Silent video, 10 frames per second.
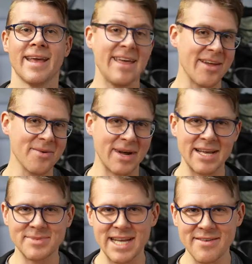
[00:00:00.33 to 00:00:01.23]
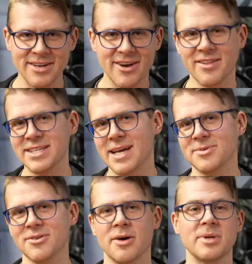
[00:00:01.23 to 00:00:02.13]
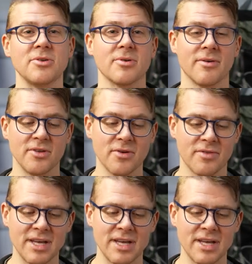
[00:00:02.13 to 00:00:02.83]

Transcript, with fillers: Hey there, my name's David. On this episode, I'll be doing a review of